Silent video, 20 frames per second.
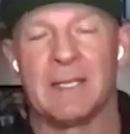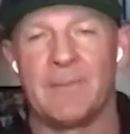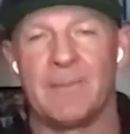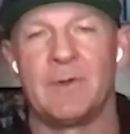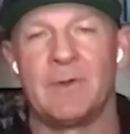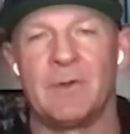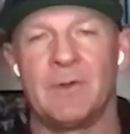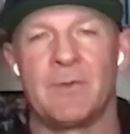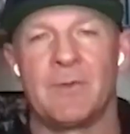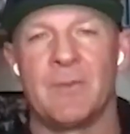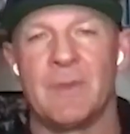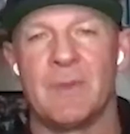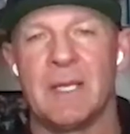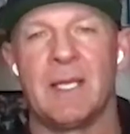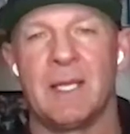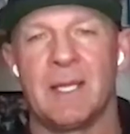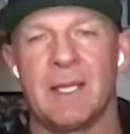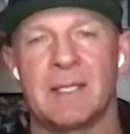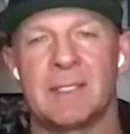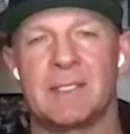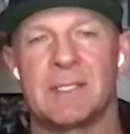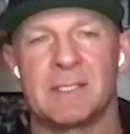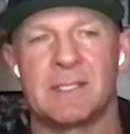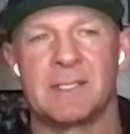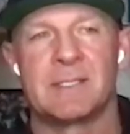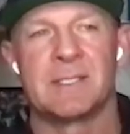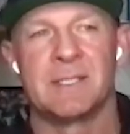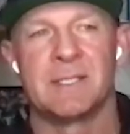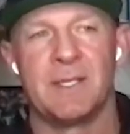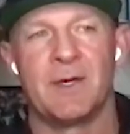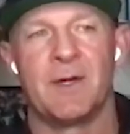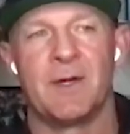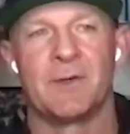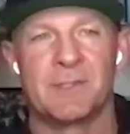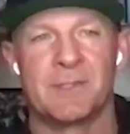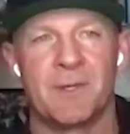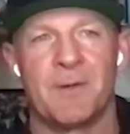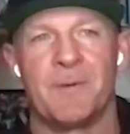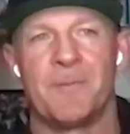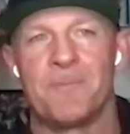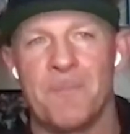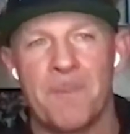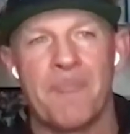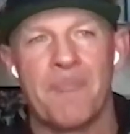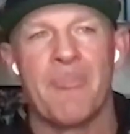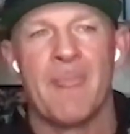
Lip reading: That moved me. It just, so,